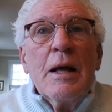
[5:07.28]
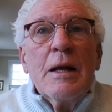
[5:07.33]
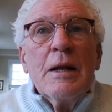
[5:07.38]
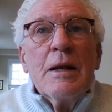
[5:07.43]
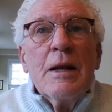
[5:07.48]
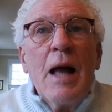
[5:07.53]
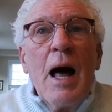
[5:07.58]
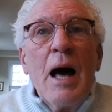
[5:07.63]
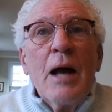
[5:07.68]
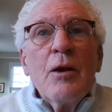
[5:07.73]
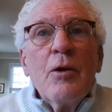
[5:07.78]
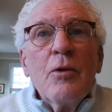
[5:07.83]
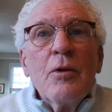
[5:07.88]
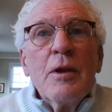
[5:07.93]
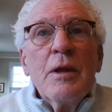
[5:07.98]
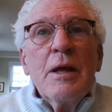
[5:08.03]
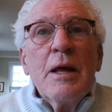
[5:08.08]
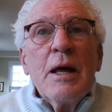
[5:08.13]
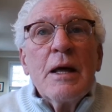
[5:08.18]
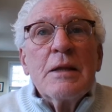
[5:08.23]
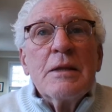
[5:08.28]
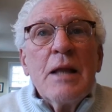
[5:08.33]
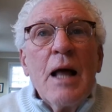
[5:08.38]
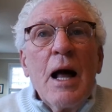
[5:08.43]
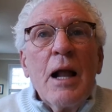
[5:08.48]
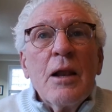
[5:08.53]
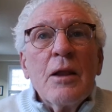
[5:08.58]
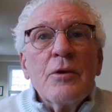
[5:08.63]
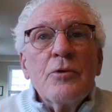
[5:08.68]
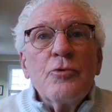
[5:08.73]
not only
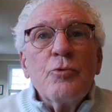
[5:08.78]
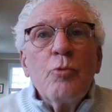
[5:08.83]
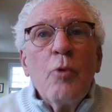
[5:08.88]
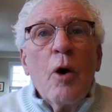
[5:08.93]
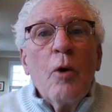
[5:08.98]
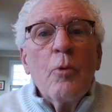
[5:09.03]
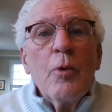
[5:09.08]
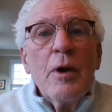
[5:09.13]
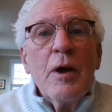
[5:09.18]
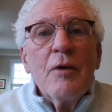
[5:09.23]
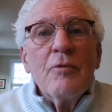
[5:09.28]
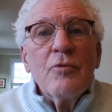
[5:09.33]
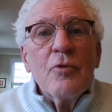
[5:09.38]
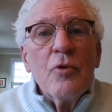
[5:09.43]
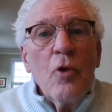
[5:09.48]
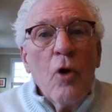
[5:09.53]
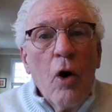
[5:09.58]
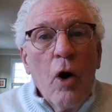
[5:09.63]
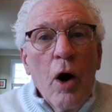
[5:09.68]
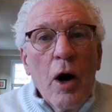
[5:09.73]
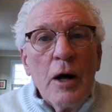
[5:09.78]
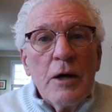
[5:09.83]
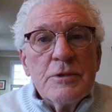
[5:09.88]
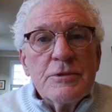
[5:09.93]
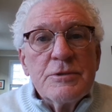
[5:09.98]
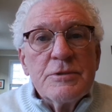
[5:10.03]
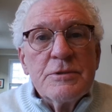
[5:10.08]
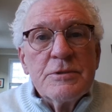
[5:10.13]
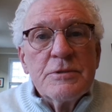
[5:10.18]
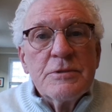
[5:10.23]
acknowledge what we have
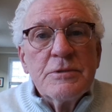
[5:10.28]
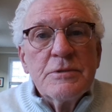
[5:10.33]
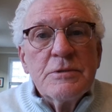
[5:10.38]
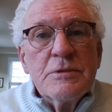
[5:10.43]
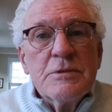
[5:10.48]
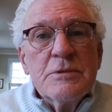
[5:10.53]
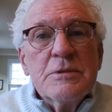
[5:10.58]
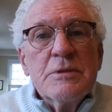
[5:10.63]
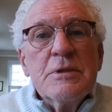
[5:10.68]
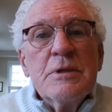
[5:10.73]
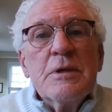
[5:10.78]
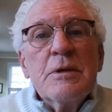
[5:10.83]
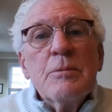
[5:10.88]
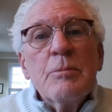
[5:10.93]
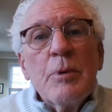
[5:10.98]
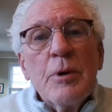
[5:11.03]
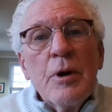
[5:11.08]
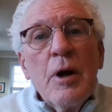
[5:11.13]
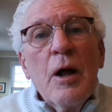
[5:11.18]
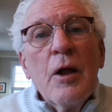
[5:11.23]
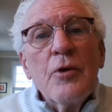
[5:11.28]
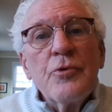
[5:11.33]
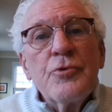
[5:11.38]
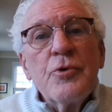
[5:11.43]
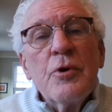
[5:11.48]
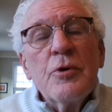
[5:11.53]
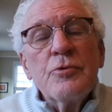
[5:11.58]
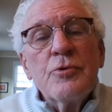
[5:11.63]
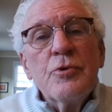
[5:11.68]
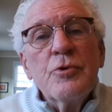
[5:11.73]
lost, but
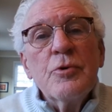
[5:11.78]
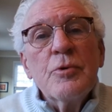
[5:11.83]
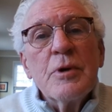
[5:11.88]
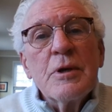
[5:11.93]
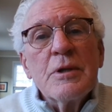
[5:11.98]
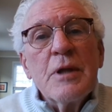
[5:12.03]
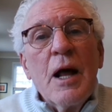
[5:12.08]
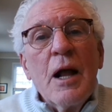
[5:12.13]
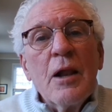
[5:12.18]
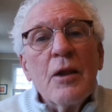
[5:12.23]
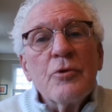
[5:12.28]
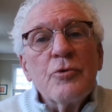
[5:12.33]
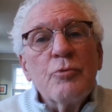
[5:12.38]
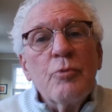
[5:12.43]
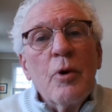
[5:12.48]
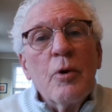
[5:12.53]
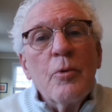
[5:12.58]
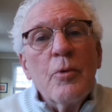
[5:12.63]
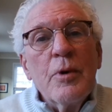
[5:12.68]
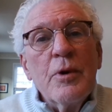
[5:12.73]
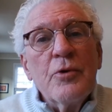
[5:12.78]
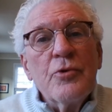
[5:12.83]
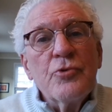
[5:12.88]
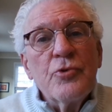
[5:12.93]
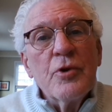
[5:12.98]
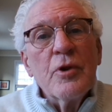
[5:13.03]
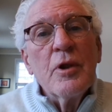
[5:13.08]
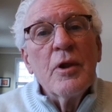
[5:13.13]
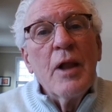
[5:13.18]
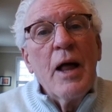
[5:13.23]
also to acknowledge what we
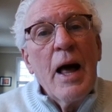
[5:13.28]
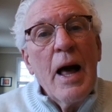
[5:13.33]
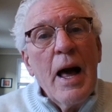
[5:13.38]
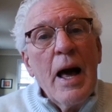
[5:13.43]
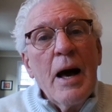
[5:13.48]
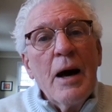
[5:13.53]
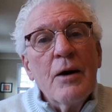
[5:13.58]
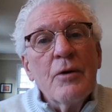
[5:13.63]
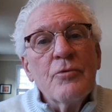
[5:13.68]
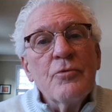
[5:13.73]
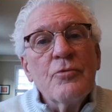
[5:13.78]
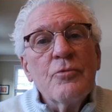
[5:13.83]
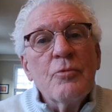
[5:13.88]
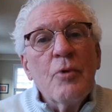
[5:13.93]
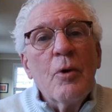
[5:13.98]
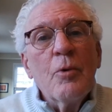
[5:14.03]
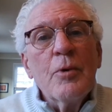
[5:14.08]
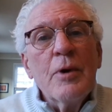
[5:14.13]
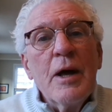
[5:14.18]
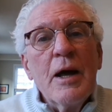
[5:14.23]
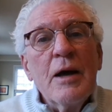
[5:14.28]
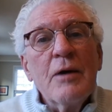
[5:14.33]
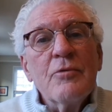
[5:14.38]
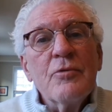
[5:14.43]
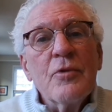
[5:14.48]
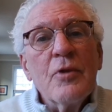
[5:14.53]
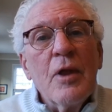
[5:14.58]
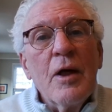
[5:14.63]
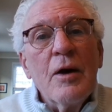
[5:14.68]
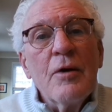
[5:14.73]
still have, what we have
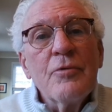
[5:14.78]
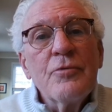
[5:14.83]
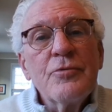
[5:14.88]
left.